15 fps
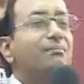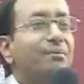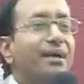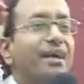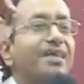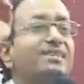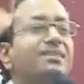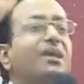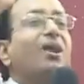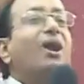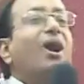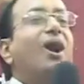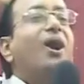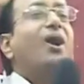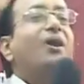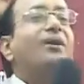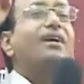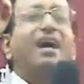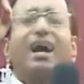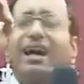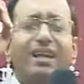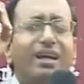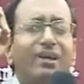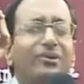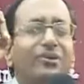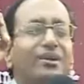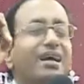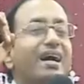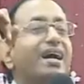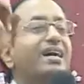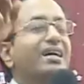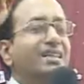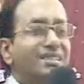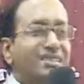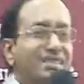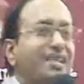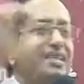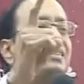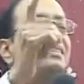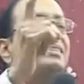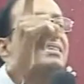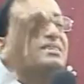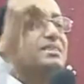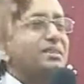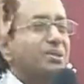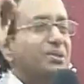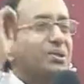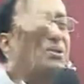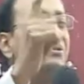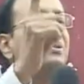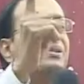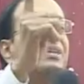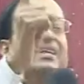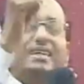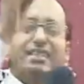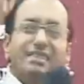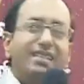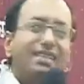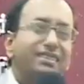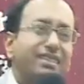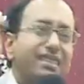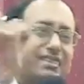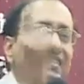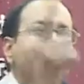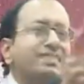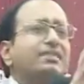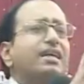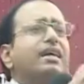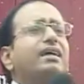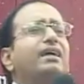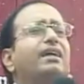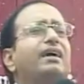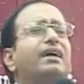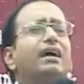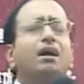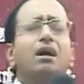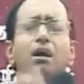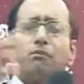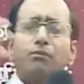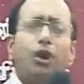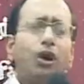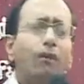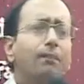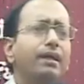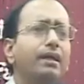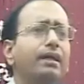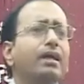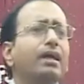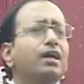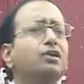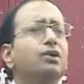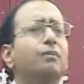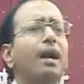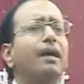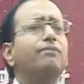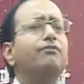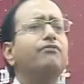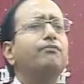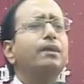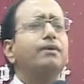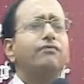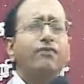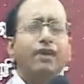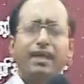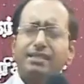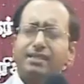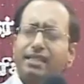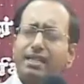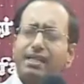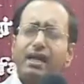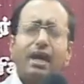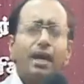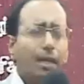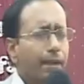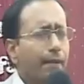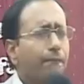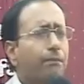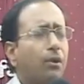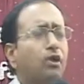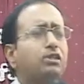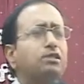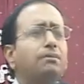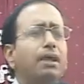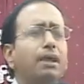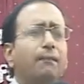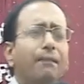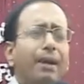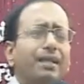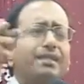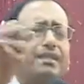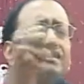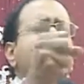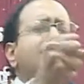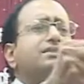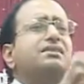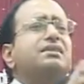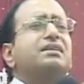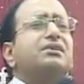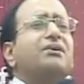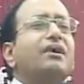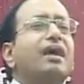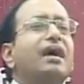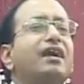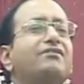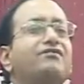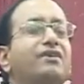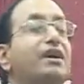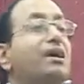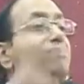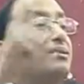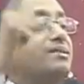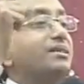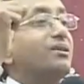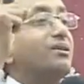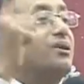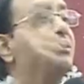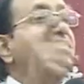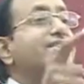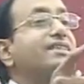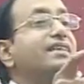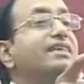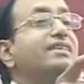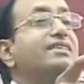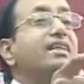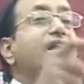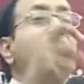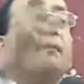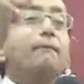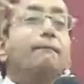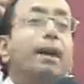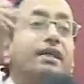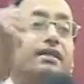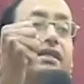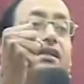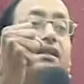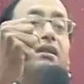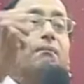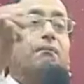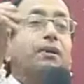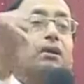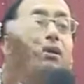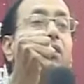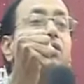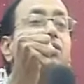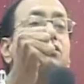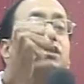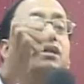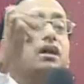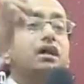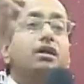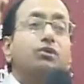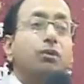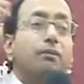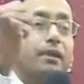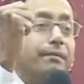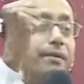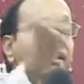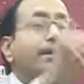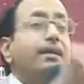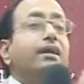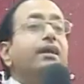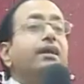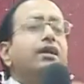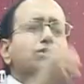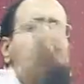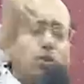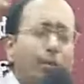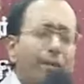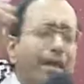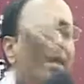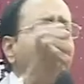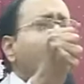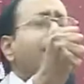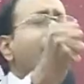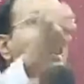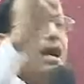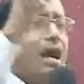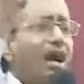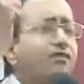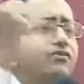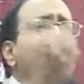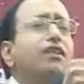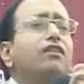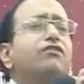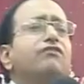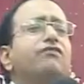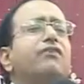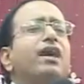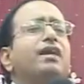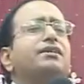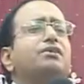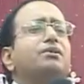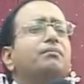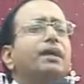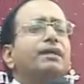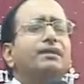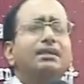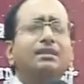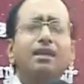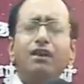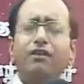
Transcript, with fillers: Praise the Lord. Hallelujah. Jesus is God. Jesus is the healer. Probably you might be facing impossible battles in your life, but the Lord says, battle belongs to me. Me, To me, I will fight your battles.